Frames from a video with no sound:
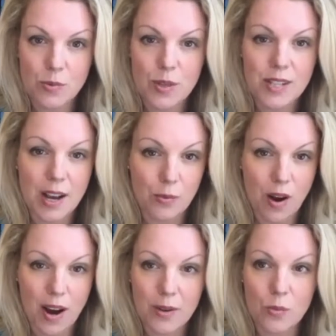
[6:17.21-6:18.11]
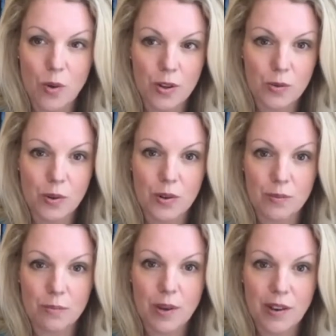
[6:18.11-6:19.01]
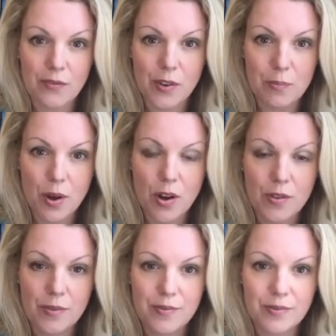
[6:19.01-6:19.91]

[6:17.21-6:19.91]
Is that right? While you were playing football?